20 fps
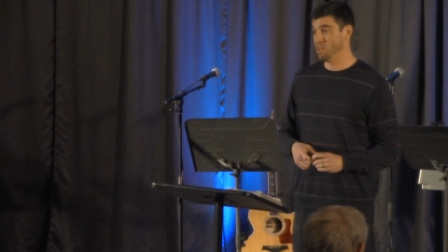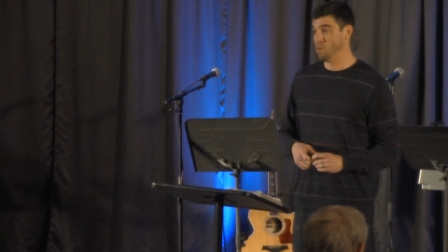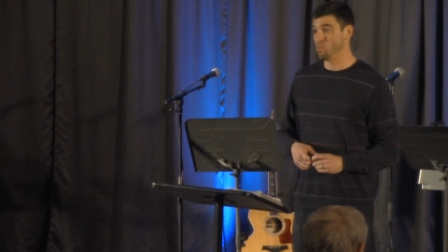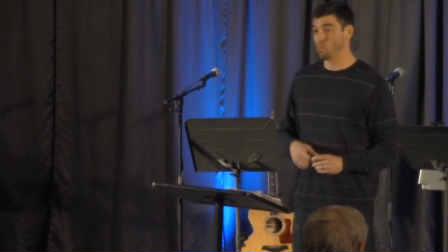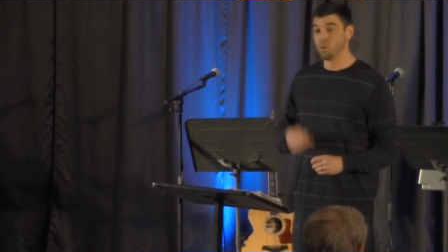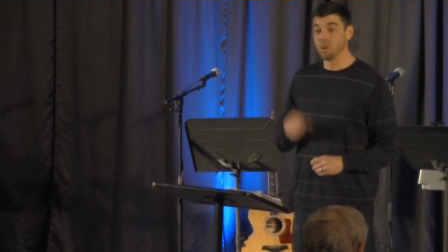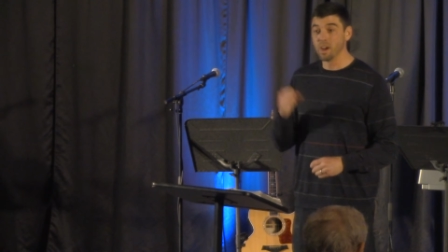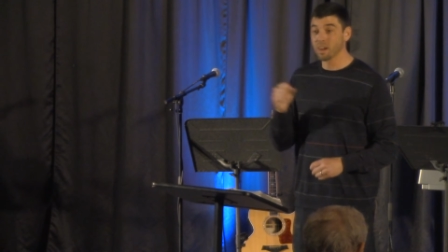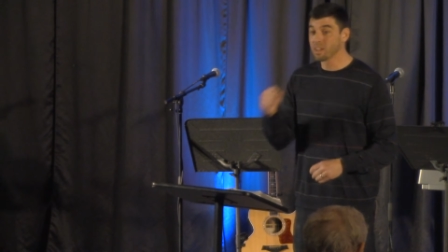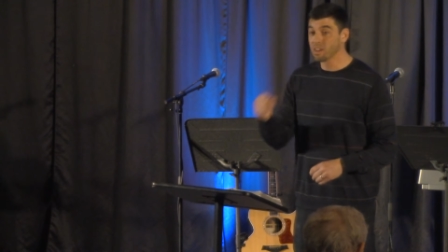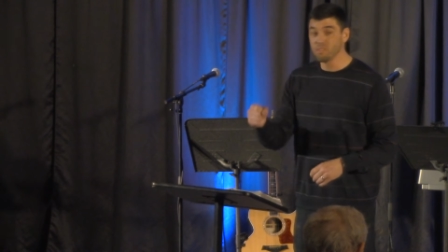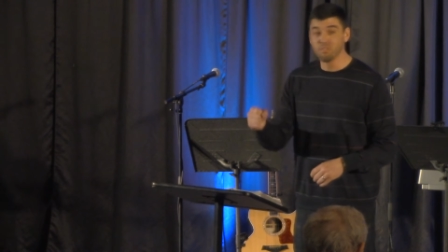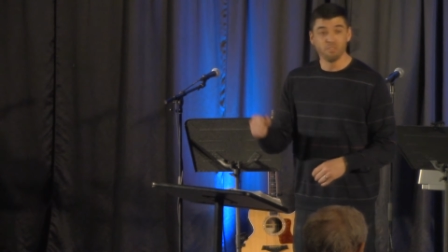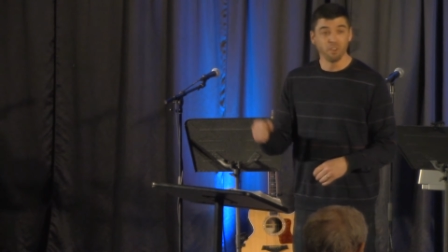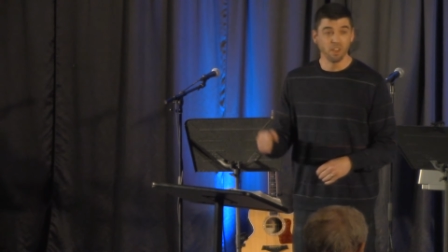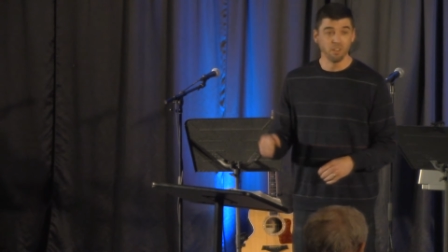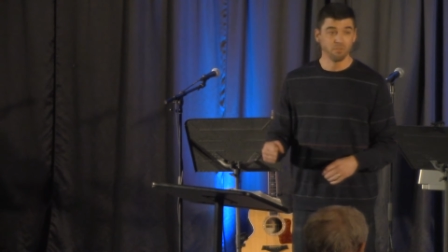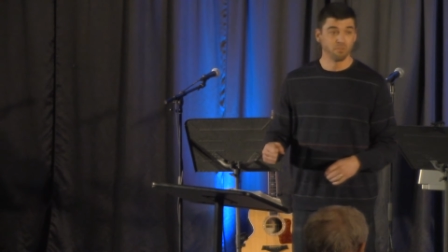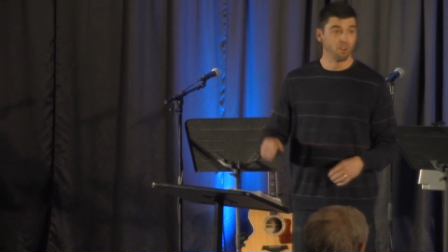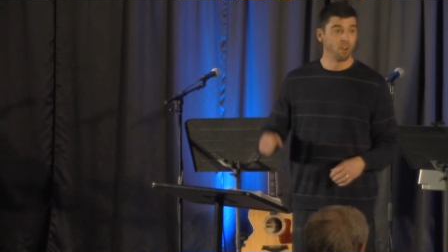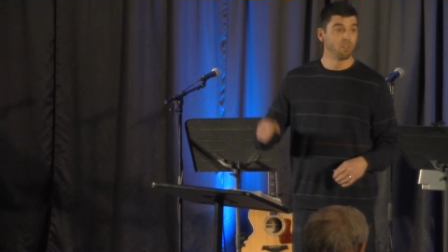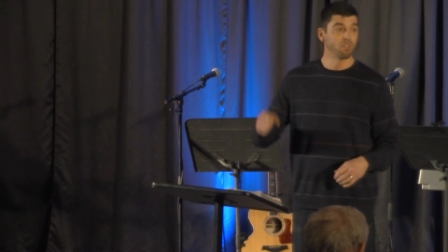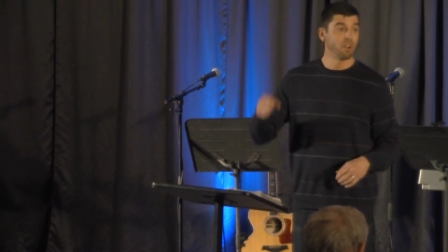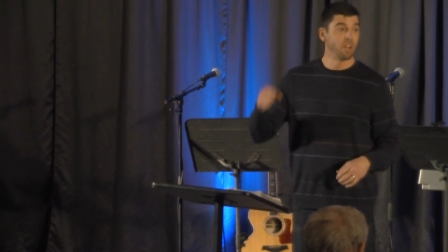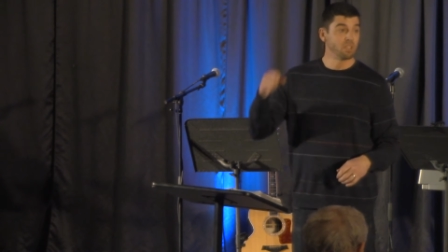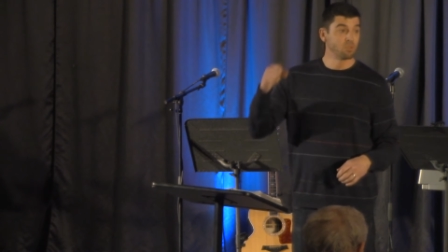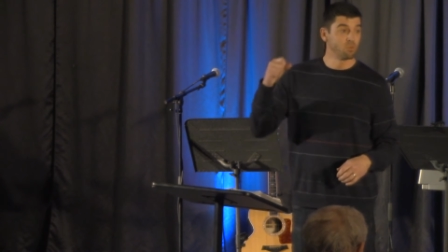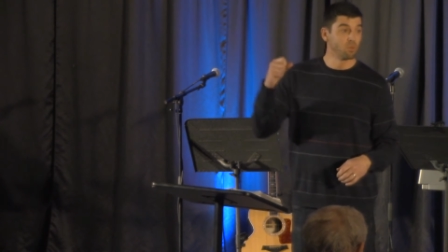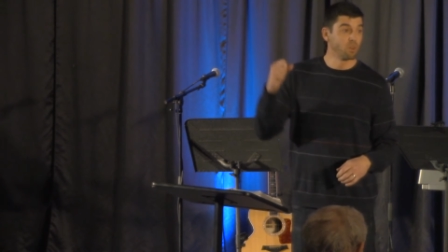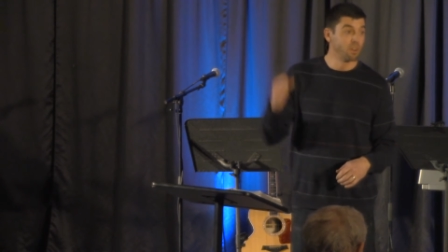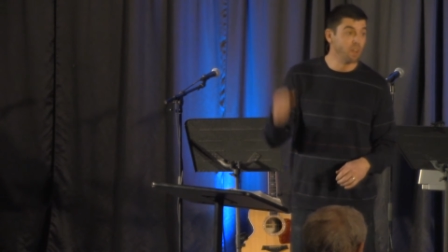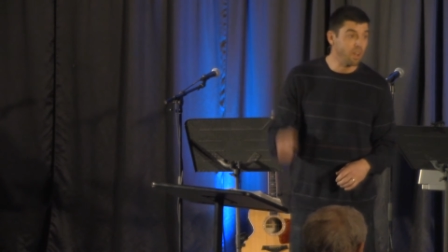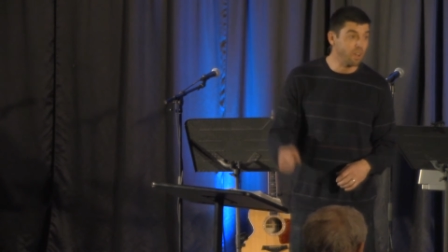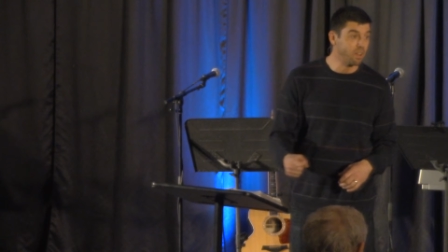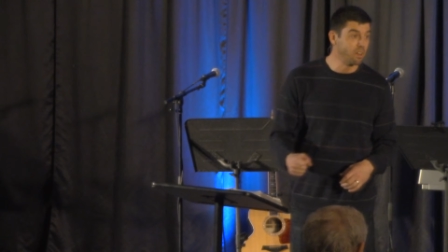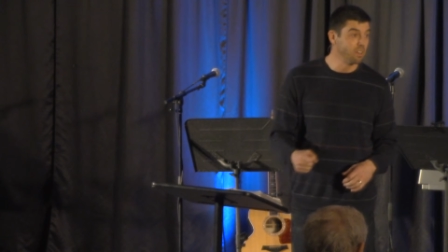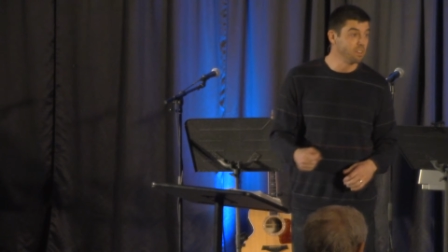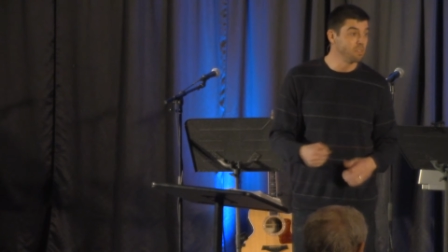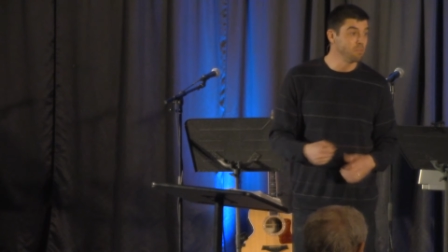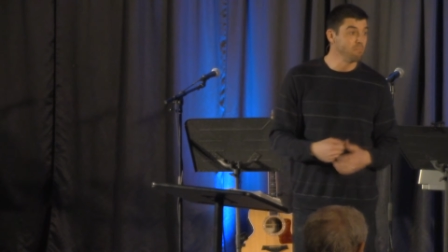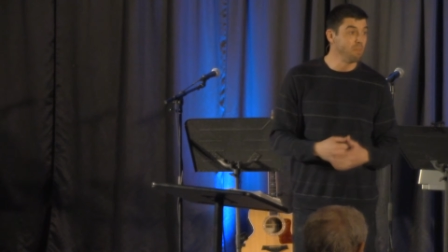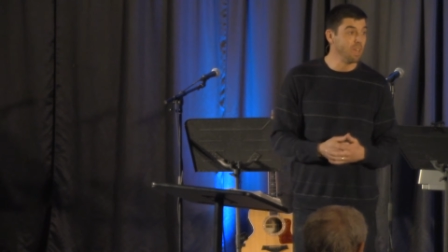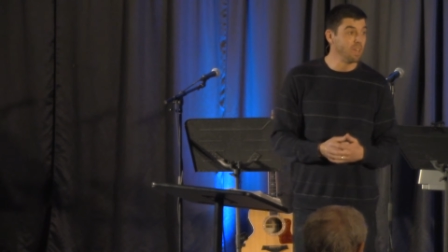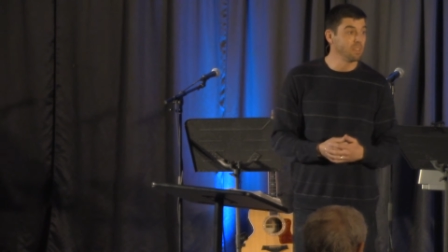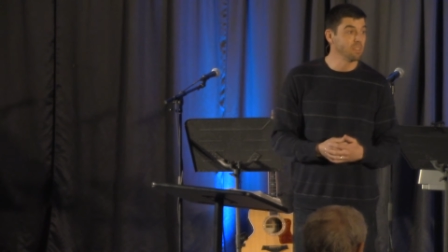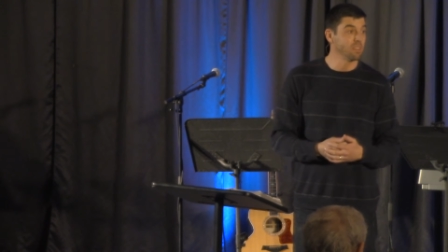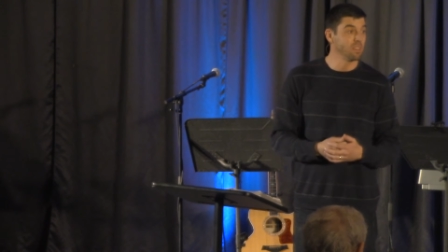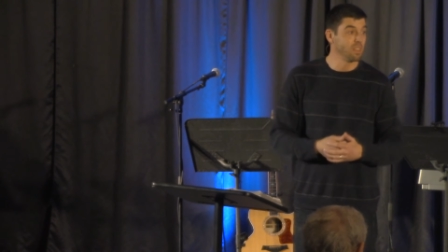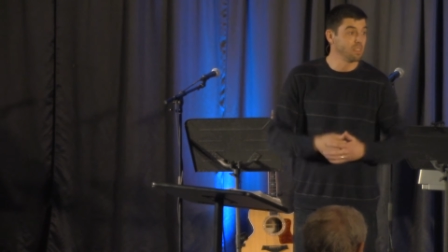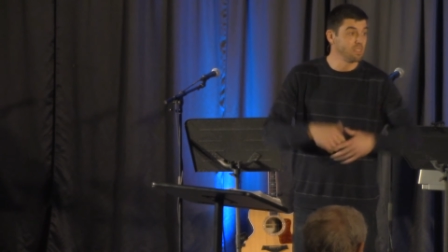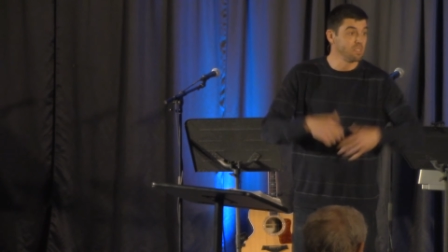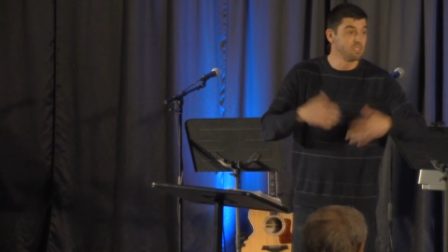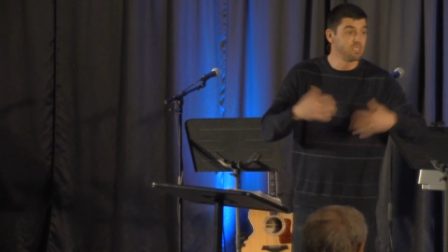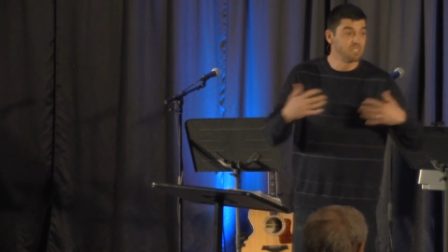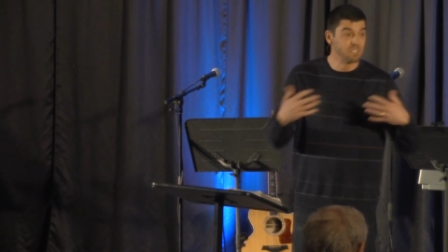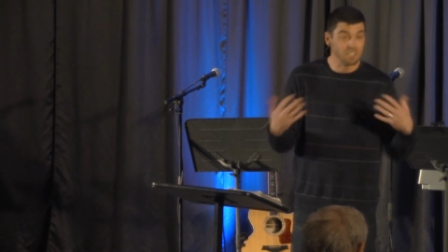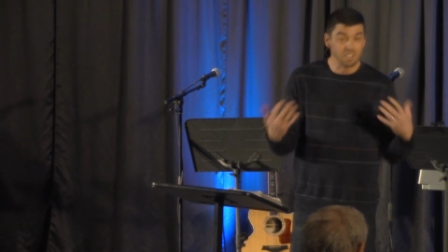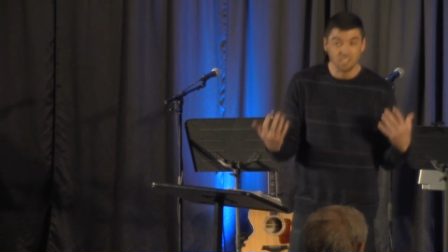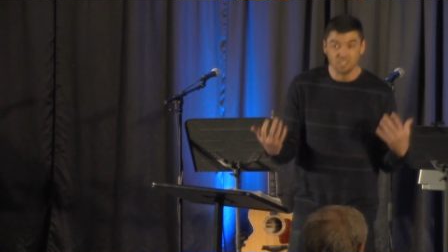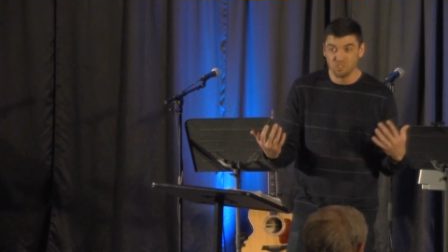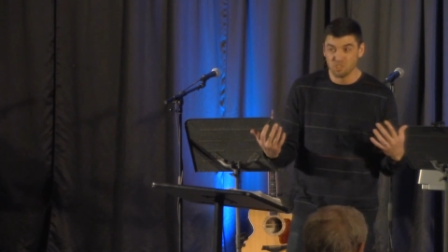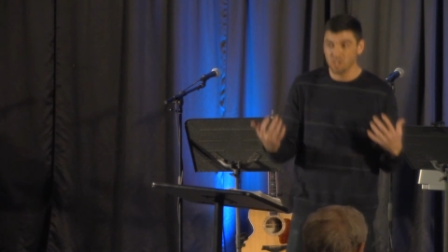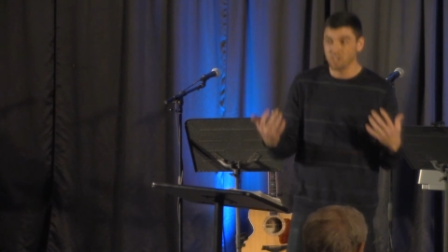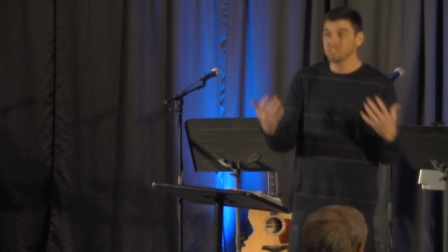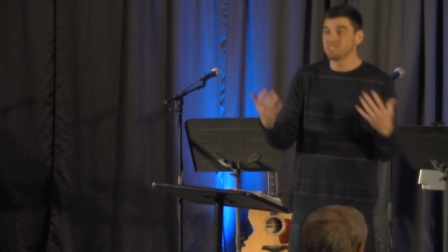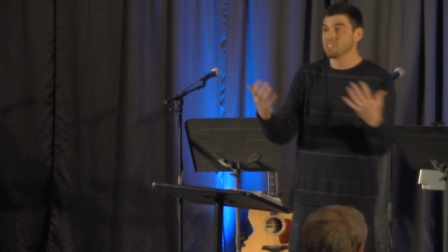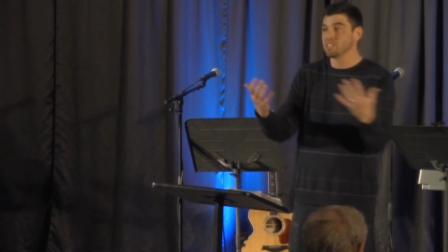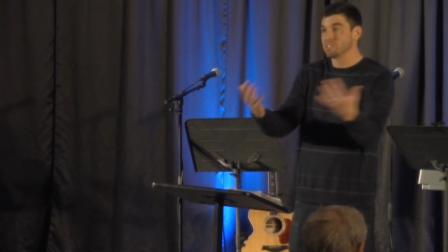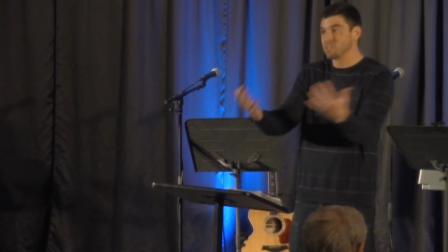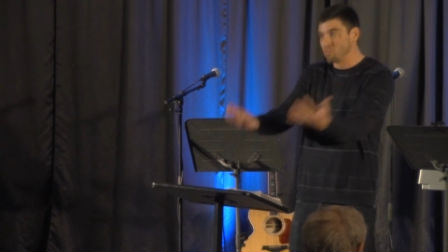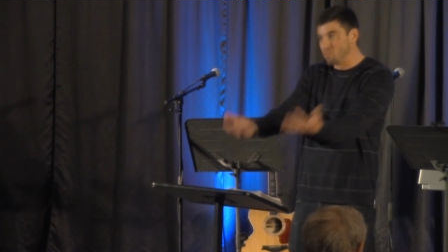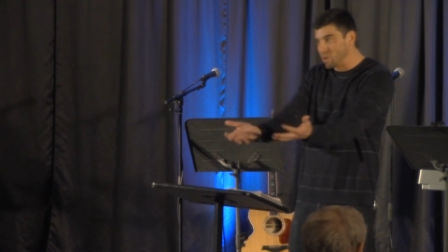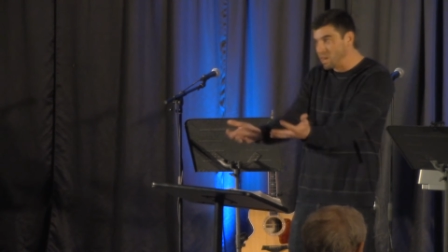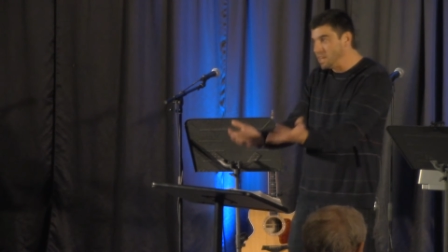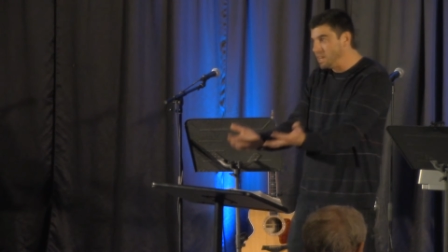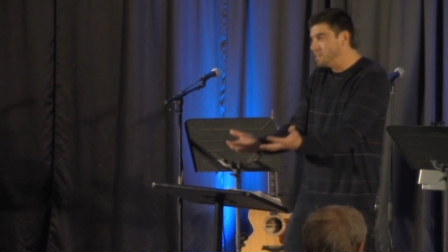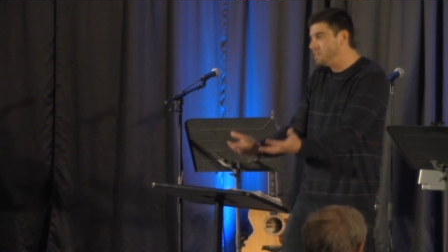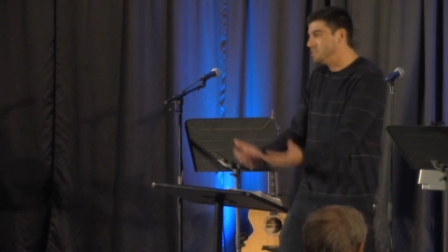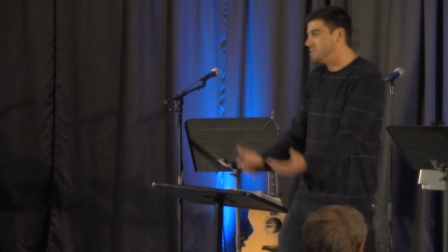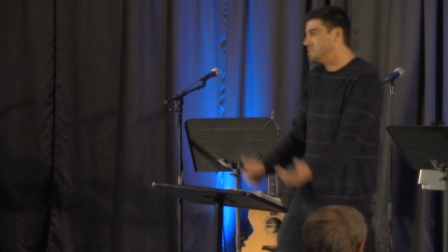We're not going to fight for our rights. We're not going to demand that this is an injustice and we need to